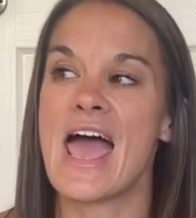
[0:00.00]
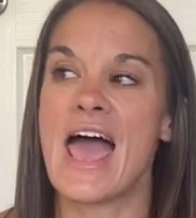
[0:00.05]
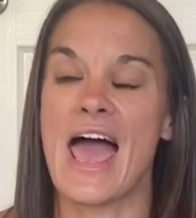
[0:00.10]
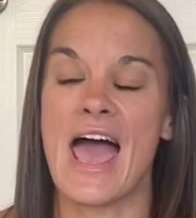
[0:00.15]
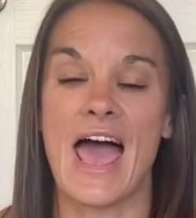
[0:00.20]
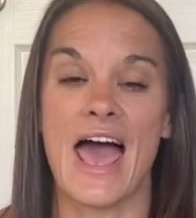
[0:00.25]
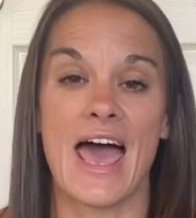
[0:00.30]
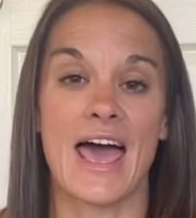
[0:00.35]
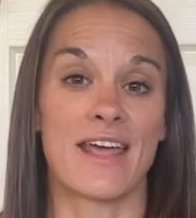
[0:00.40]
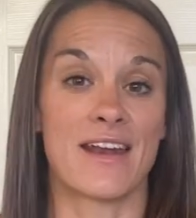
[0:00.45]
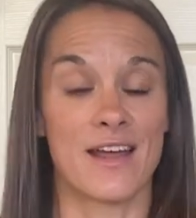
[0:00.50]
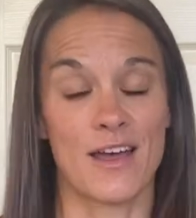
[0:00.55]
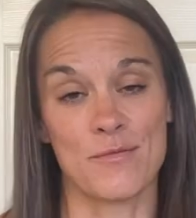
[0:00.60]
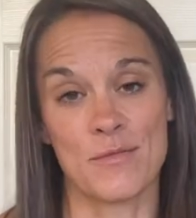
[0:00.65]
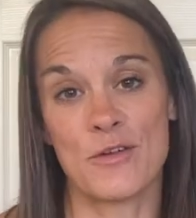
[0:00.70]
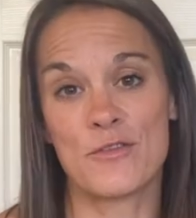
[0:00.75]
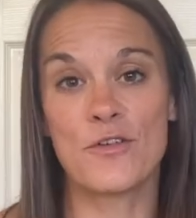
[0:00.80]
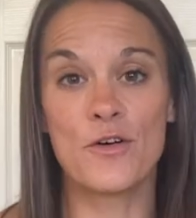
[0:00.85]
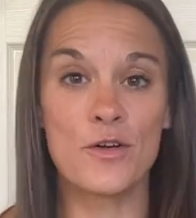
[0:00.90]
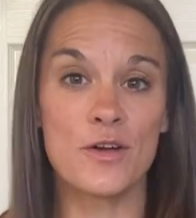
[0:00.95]
and I have
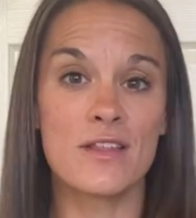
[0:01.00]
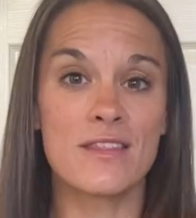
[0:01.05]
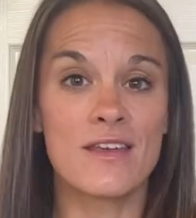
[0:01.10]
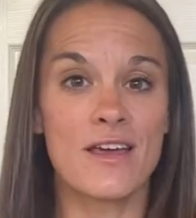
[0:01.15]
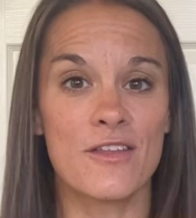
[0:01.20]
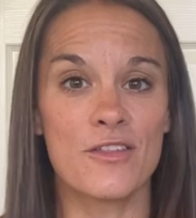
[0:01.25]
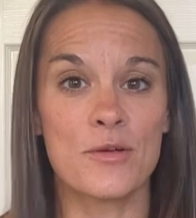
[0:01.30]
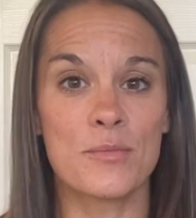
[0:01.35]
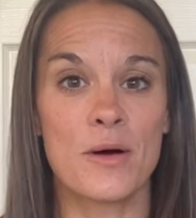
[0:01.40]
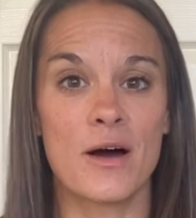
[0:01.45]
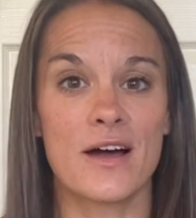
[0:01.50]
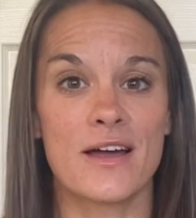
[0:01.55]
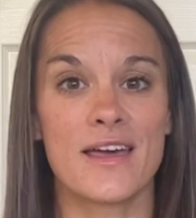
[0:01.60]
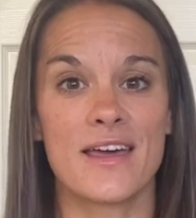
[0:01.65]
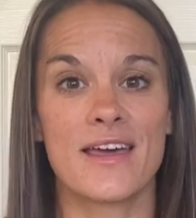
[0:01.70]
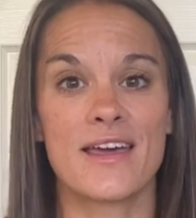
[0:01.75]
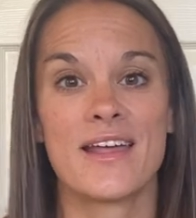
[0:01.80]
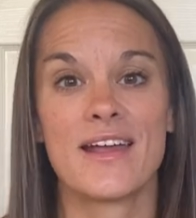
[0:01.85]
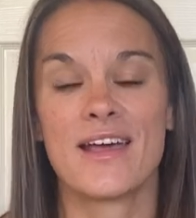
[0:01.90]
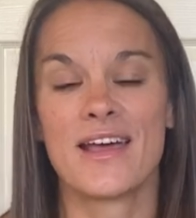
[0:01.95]
my phone in the other
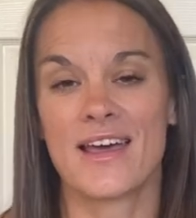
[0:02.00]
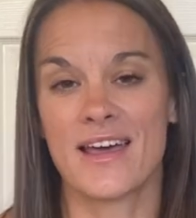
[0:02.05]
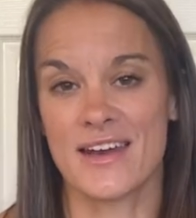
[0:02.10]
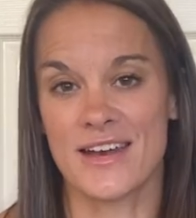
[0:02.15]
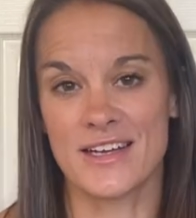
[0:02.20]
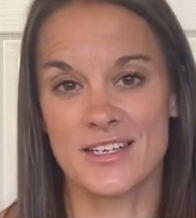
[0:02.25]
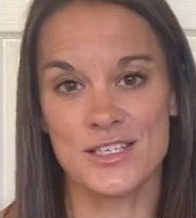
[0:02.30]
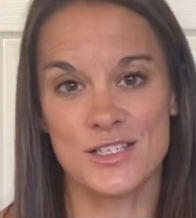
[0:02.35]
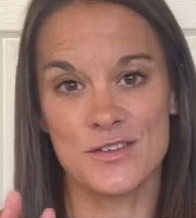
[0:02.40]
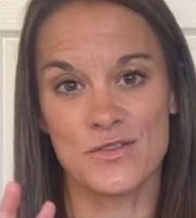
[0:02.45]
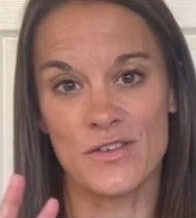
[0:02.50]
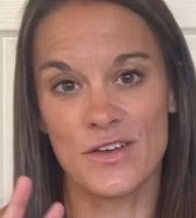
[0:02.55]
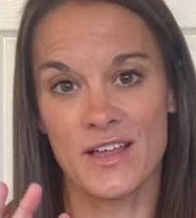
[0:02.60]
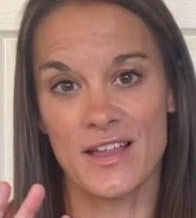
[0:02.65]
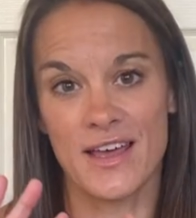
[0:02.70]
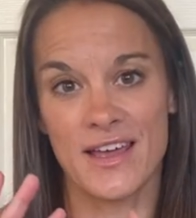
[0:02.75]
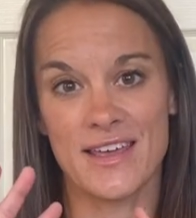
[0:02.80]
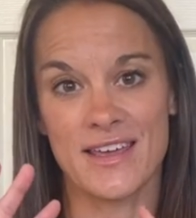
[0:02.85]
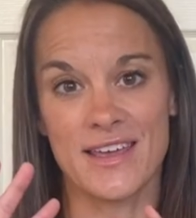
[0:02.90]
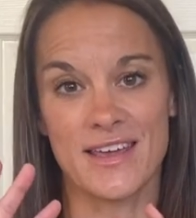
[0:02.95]
pocket and I just feel
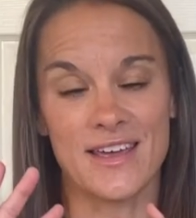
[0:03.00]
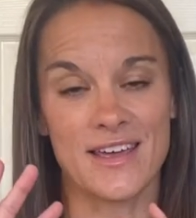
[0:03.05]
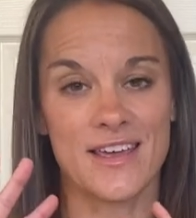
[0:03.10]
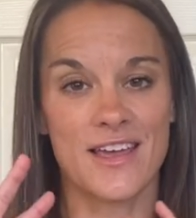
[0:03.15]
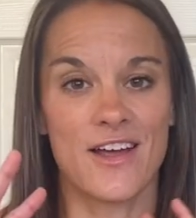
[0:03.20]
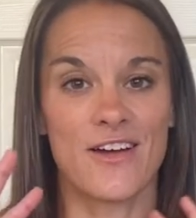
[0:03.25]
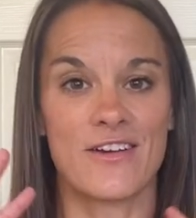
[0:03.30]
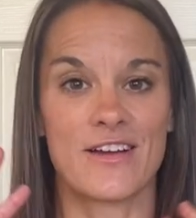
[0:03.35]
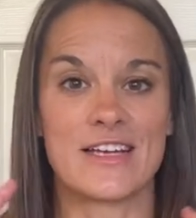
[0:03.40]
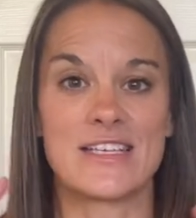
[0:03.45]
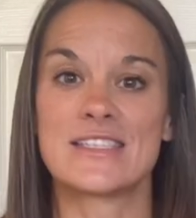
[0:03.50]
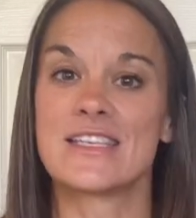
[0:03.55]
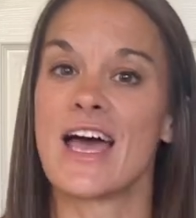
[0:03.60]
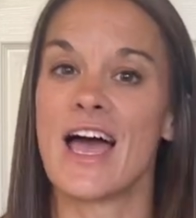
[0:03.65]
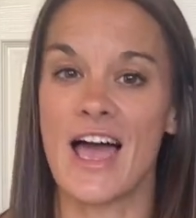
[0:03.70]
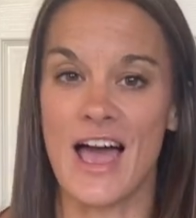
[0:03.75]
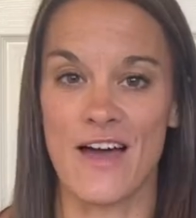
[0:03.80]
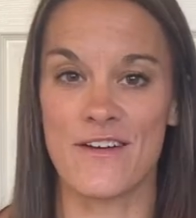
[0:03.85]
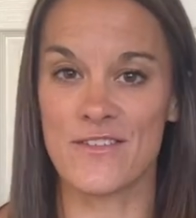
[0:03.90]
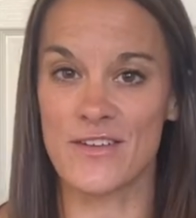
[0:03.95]
like it carries
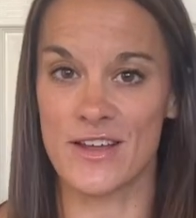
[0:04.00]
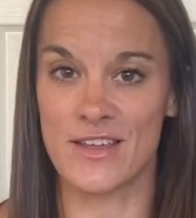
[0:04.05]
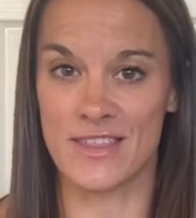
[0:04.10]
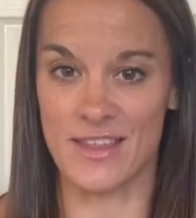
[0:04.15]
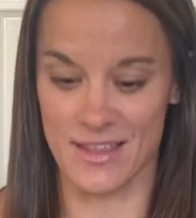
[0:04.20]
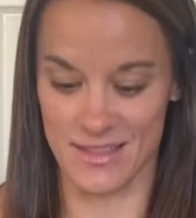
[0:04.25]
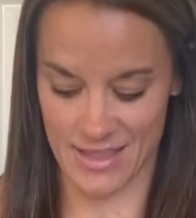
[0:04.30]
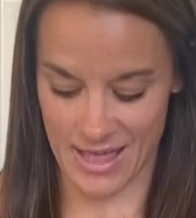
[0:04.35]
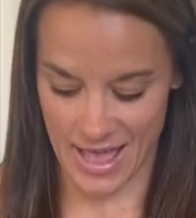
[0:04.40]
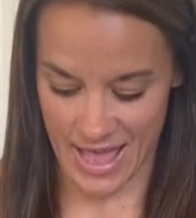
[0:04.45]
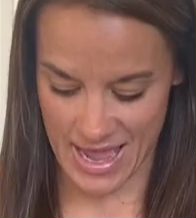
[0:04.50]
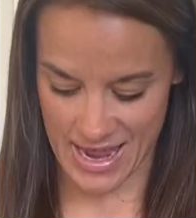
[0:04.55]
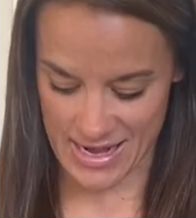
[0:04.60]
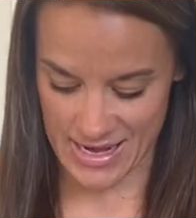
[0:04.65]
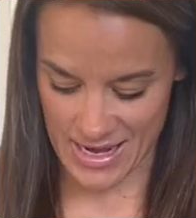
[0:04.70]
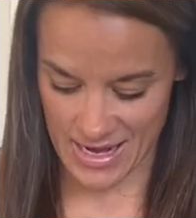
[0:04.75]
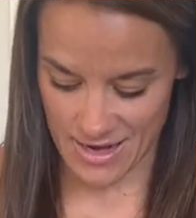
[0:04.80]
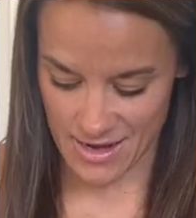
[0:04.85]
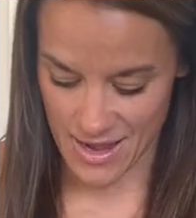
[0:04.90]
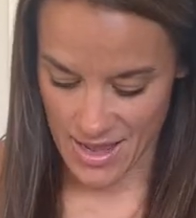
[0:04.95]
everything that I
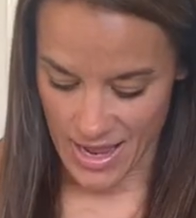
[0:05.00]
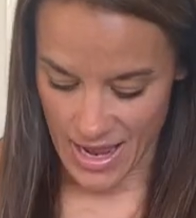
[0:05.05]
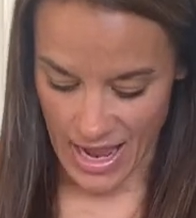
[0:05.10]
need.